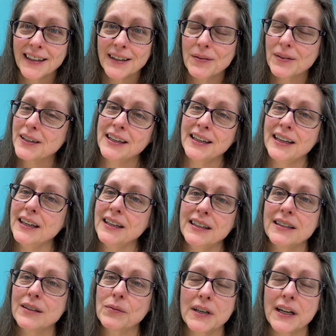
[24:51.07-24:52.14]
When
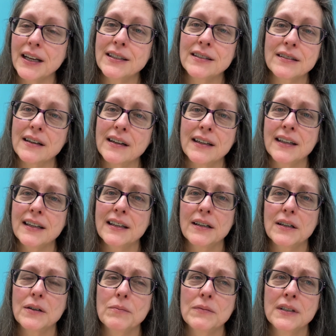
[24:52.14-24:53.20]
I saw
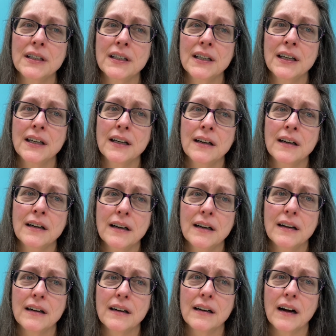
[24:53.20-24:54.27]
him,
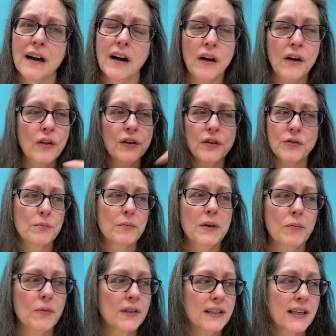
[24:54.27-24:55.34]
all those
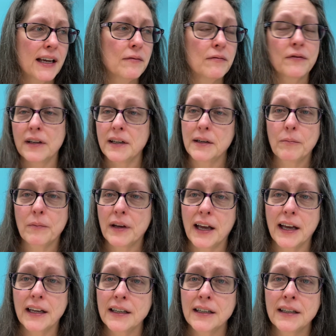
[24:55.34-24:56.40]
memories came flooding
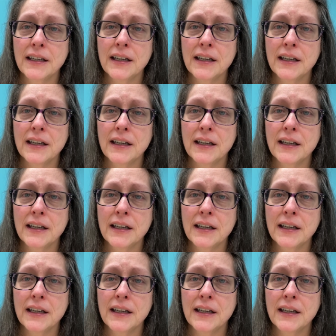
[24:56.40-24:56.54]
back.